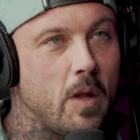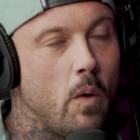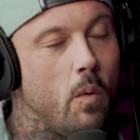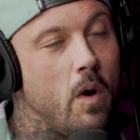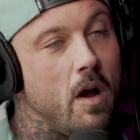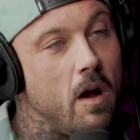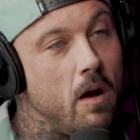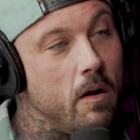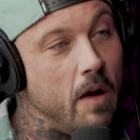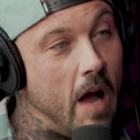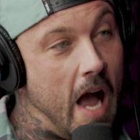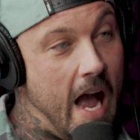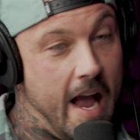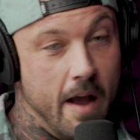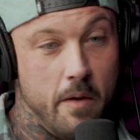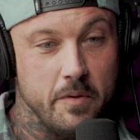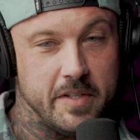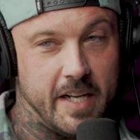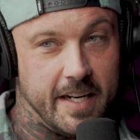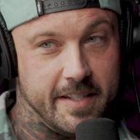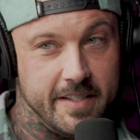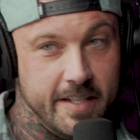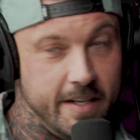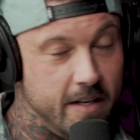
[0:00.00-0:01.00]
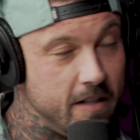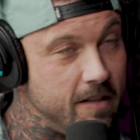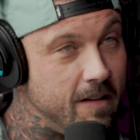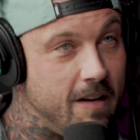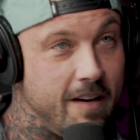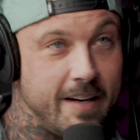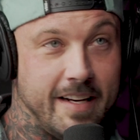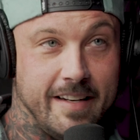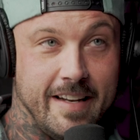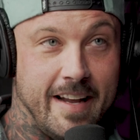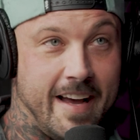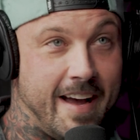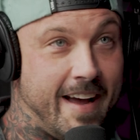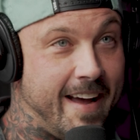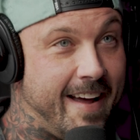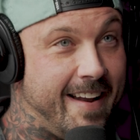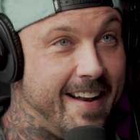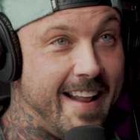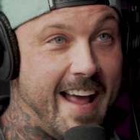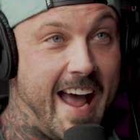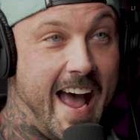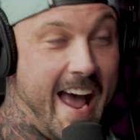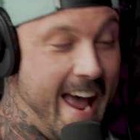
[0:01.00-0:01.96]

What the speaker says: Well, it was like 10 o'clock at night.